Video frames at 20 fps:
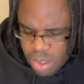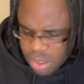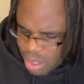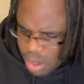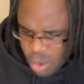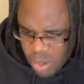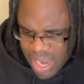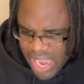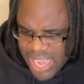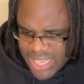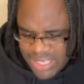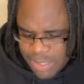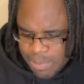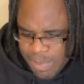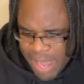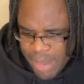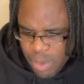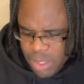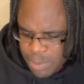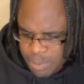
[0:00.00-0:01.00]
No cursing
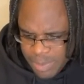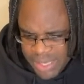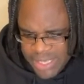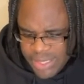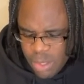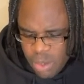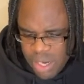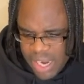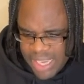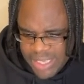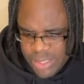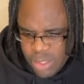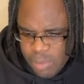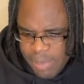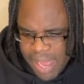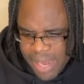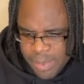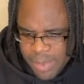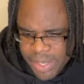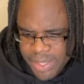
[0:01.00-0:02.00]
bad words. Please don't curse no
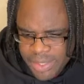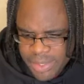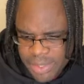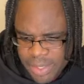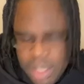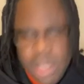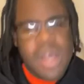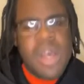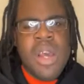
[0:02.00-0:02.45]
bad words.